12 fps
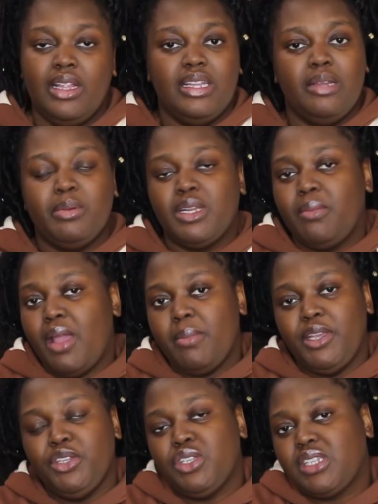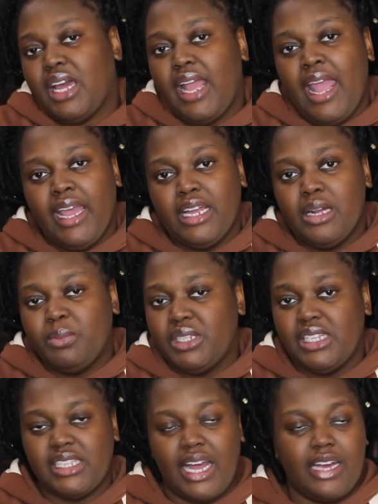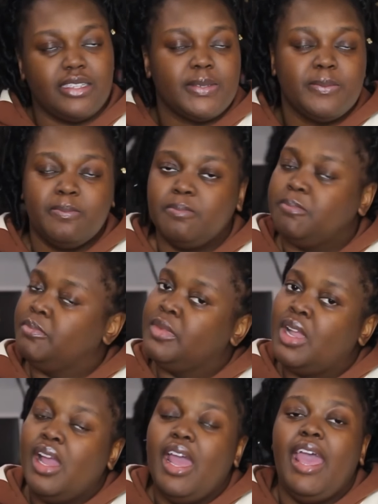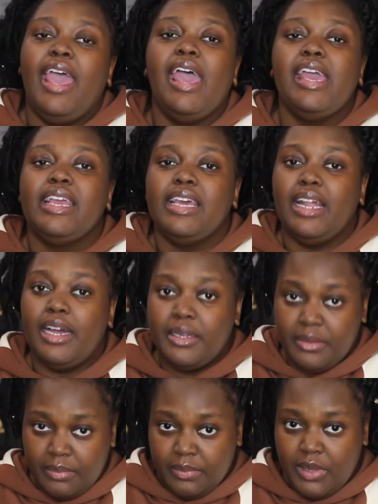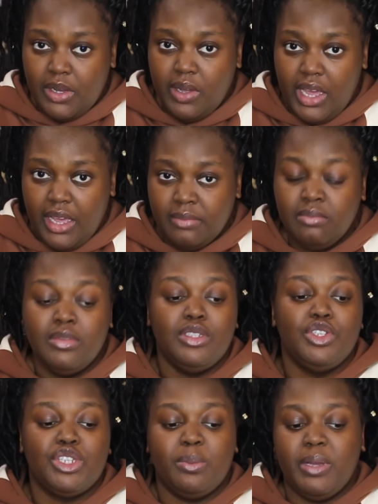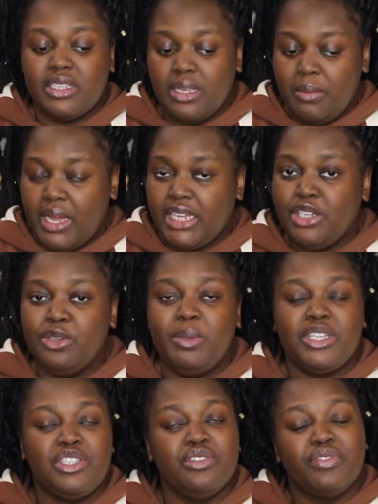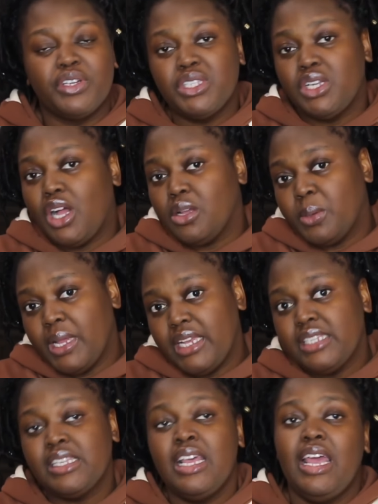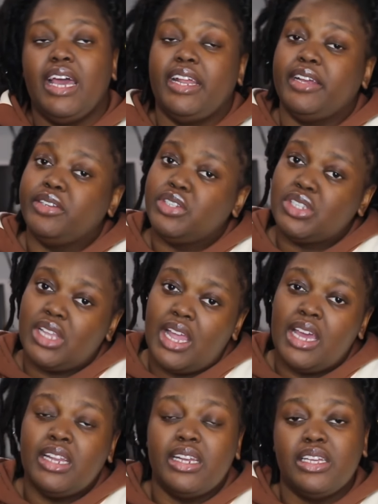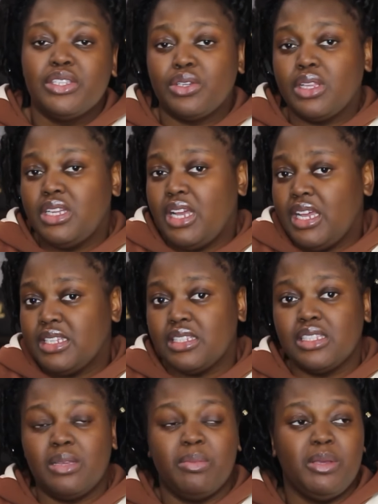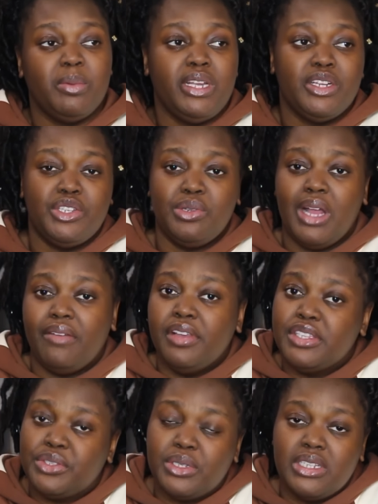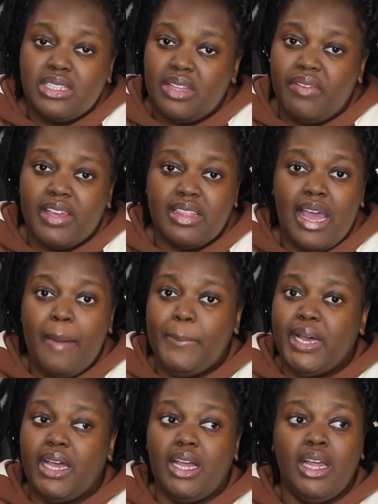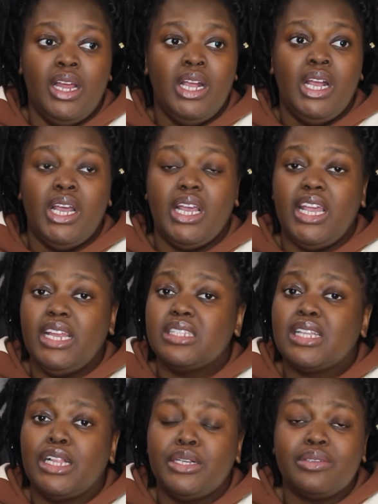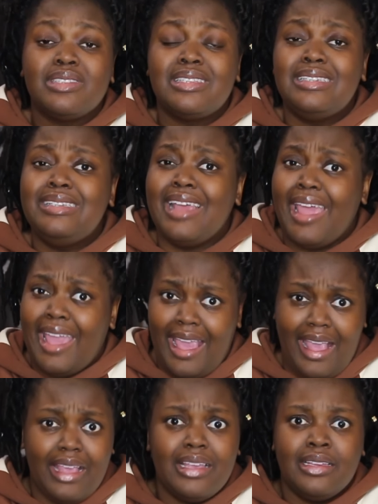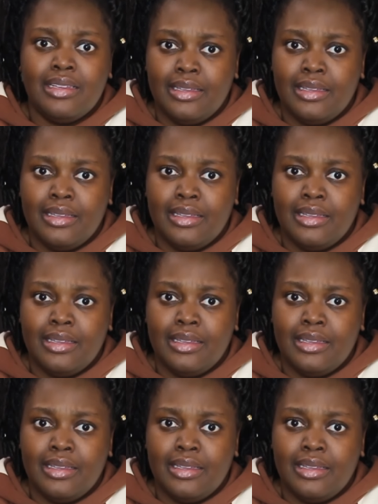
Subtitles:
Liberty, baby, you just gotta hang it up with these guys. Hang it up, okay? You should pick somebody who picks you first and always. And I understand it is early days and some people here do have history and stuff like that, but it is clear as day